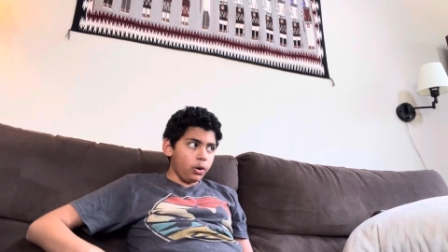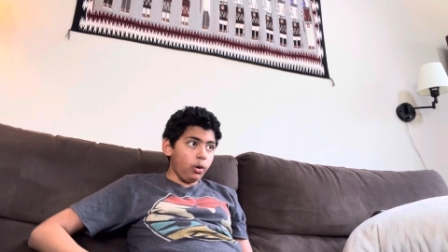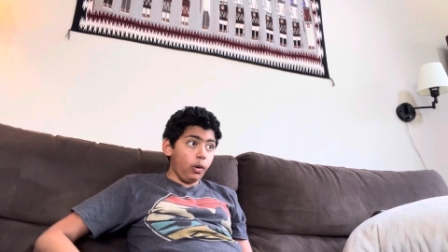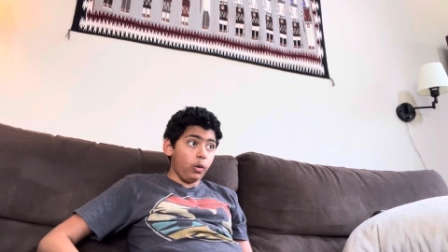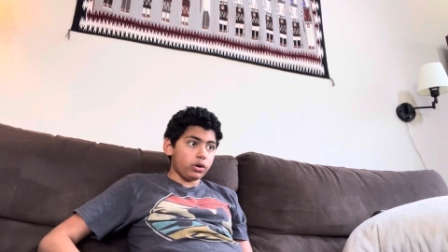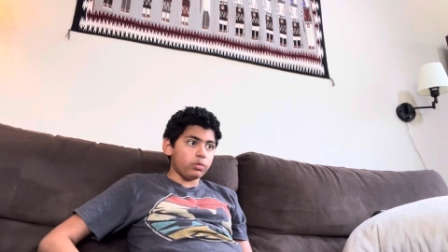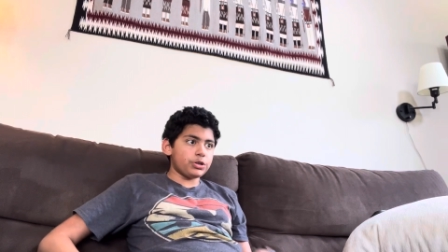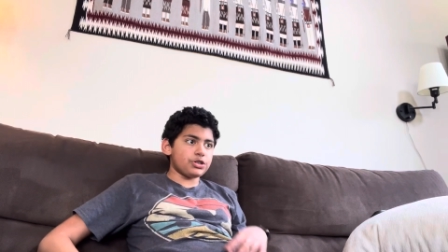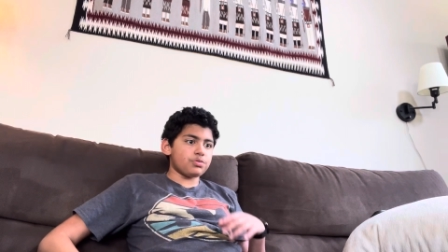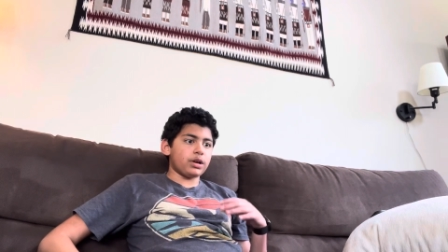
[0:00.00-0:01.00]
or
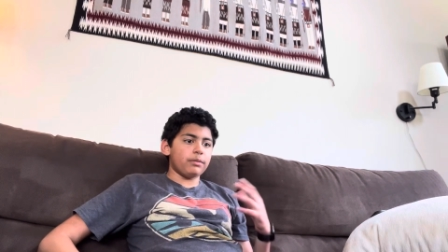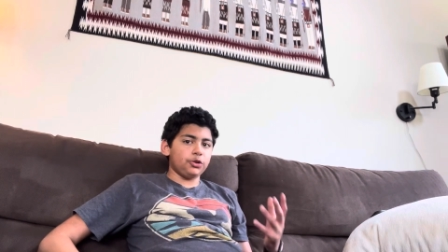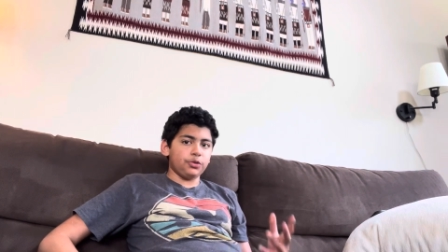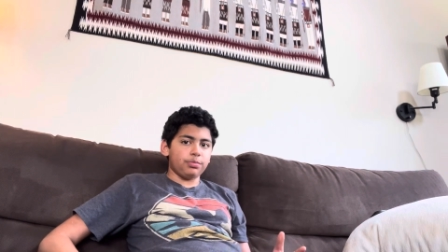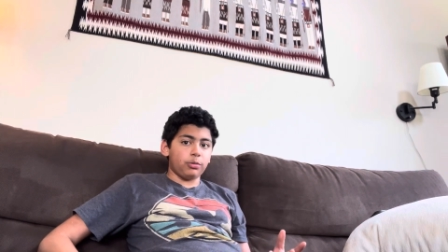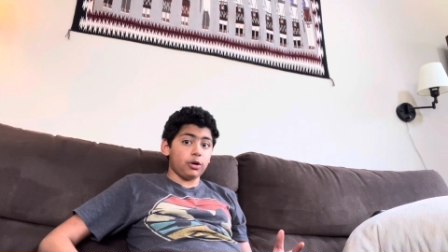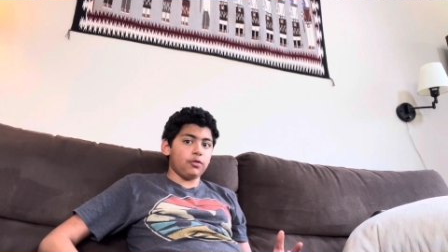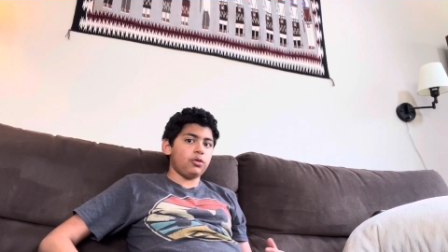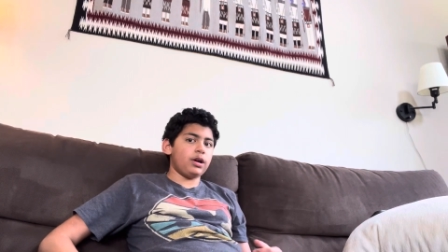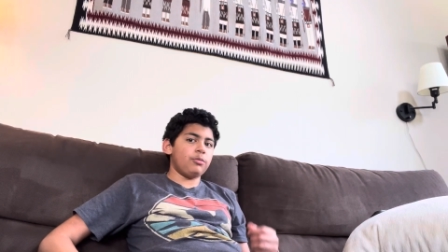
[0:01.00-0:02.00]
which is what I'm doing with
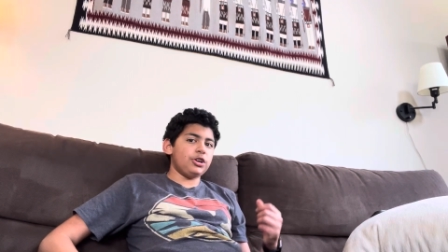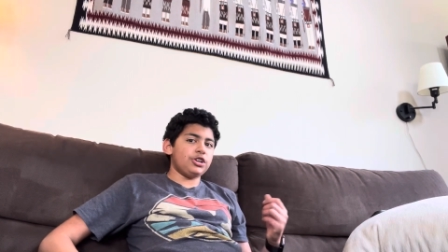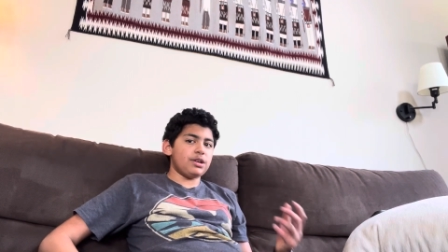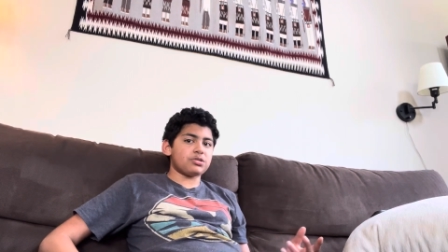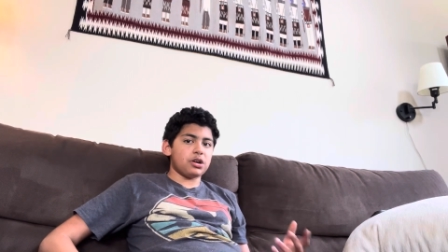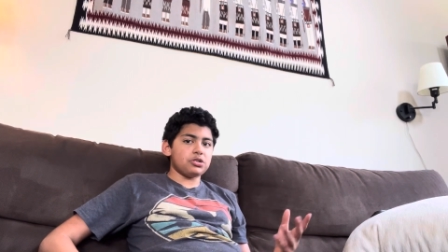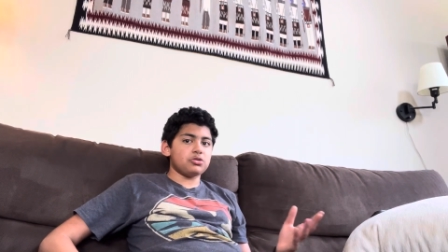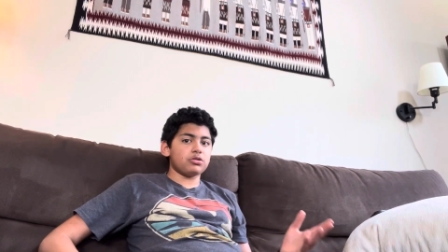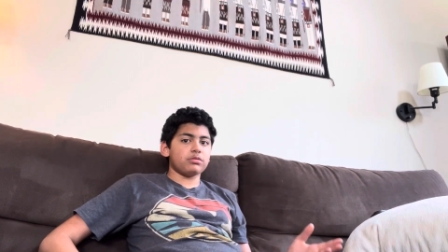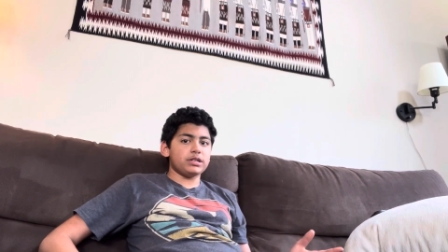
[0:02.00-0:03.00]
Marvel and what James Gunn is
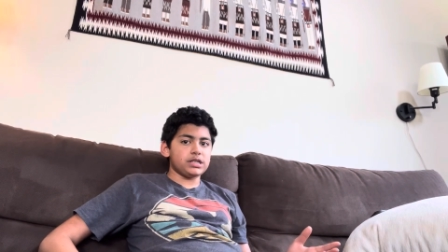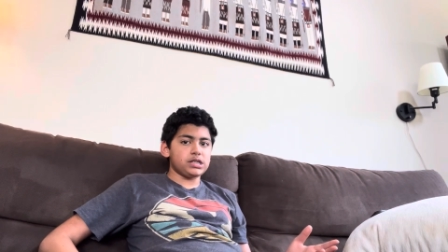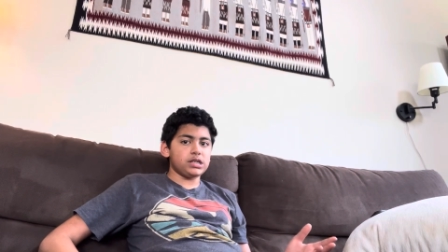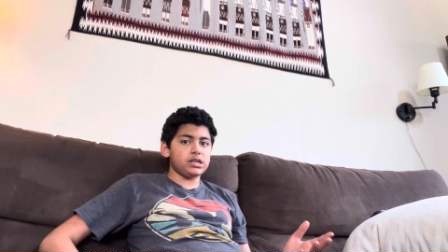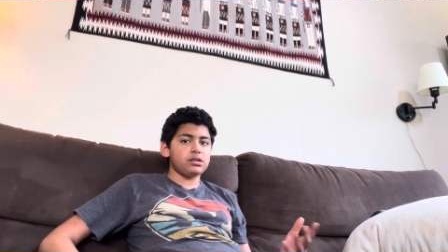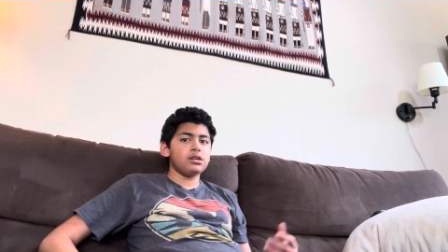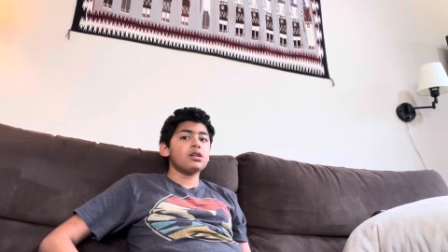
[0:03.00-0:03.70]
doing with DC,